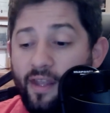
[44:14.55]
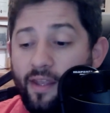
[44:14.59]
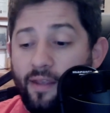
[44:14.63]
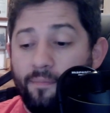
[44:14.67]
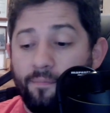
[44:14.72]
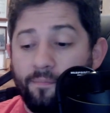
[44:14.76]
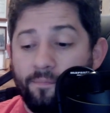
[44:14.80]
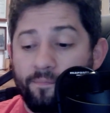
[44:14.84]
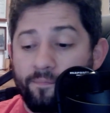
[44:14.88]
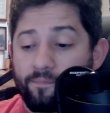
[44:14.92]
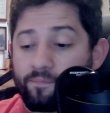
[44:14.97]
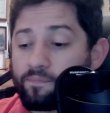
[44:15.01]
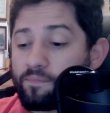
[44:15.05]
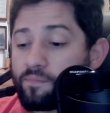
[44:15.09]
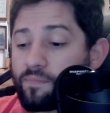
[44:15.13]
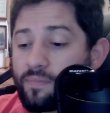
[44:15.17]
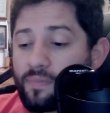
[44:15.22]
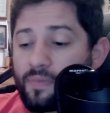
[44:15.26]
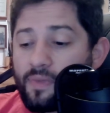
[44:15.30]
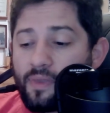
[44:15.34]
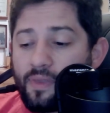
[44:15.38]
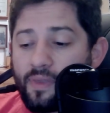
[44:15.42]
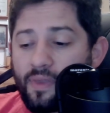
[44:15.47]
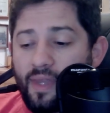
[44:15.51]
it.
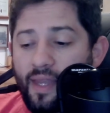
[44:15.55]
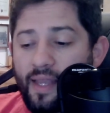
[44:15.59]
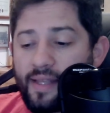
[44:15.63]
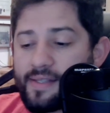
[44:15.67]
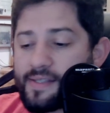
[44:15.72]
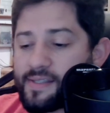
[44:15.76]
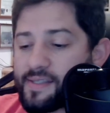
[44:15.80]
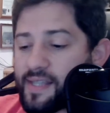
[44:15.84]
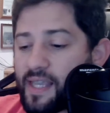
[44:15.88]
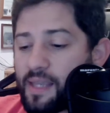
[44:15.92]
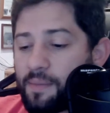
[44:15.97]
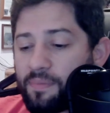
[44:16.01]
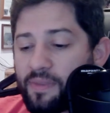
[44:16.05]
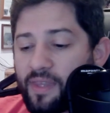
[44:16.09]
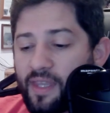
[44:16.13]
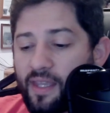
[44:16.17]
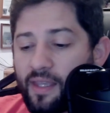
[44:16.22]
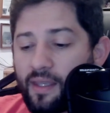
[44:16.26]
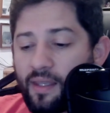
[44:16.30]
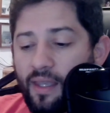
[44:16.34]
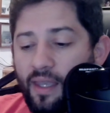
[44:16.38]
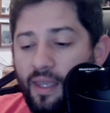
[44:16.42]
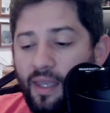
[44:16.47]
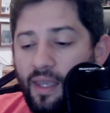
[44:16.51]
Same
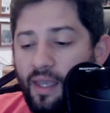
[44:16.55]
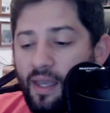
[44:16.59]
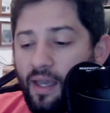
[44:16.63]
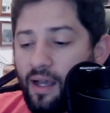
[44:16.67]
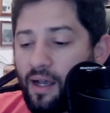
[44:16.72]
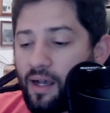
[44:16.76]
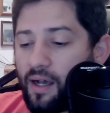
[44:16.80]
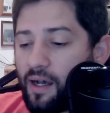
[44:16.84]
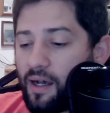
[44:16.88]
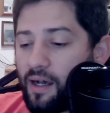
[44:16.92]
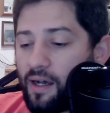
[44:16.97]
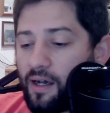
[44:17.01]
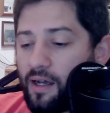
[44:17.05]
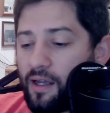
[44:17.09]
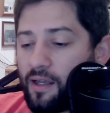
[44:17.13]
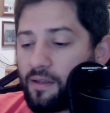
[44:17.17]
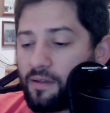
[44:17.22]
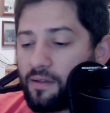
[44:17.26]
thing uh,